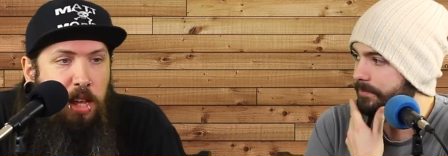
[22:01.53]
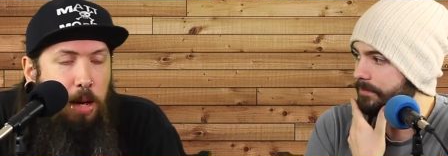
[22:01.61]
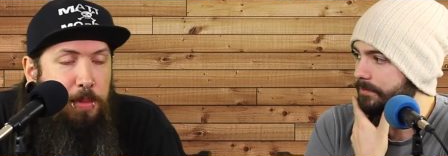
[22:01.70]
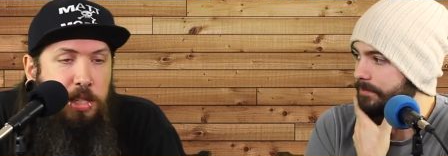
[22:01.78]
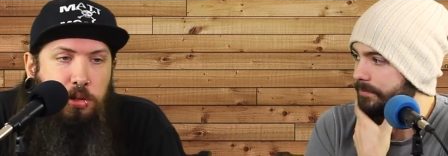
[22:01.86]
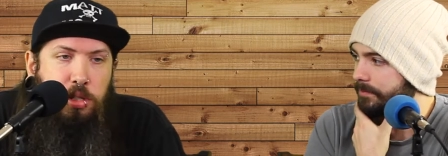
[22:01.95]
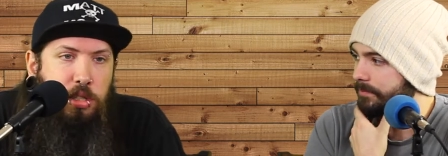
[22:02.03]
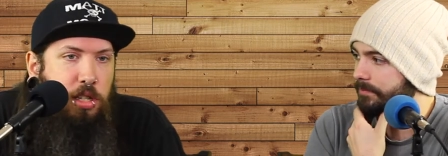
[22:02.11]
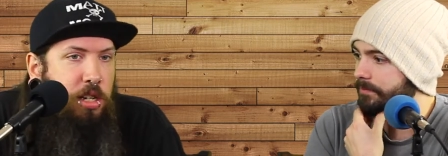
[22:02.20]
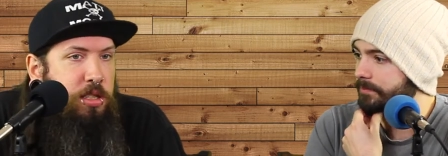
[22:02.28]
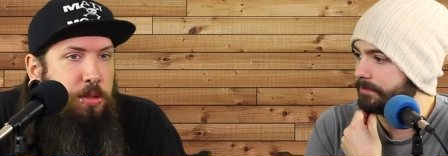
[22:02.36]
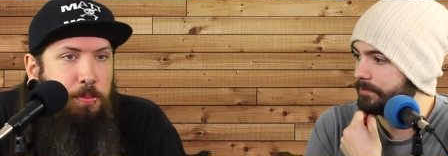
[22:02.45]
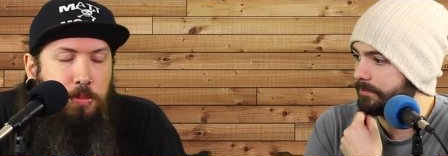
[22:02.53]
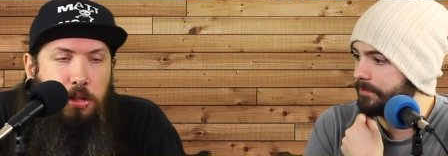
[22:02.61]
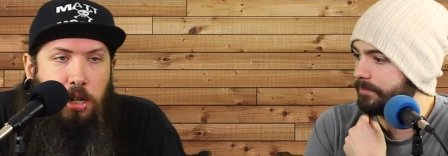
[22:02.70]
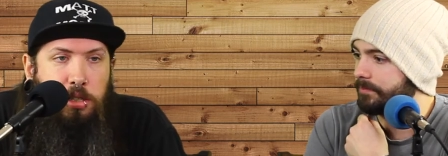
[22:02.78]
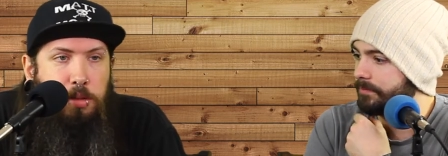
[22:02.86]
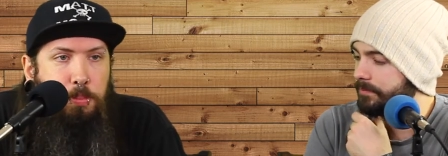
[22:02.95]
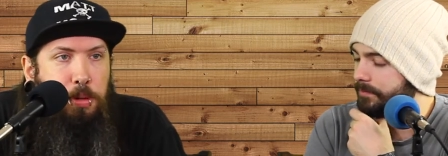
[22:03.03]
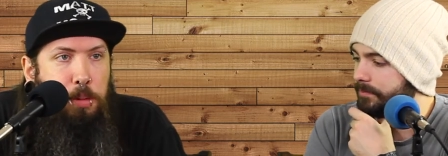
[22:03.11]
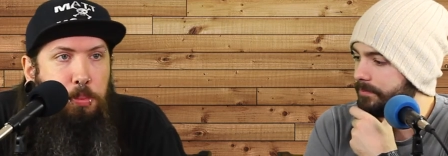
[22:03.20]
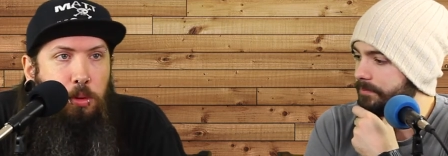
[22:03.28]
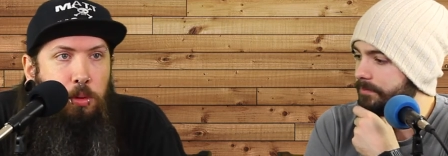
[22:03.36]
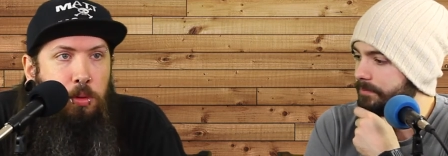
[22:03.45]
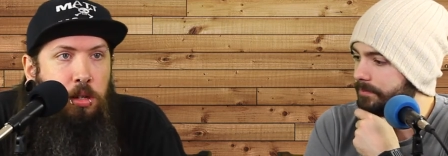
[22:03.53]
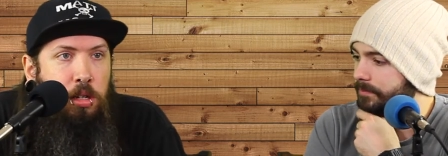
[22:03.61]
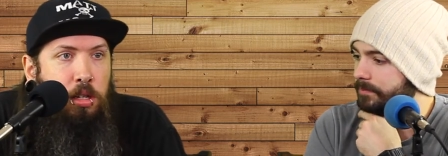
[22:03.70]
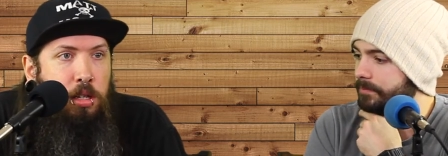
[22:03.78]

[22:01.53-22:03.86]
Speaker 1: Yeah, I mean, there's just tons of people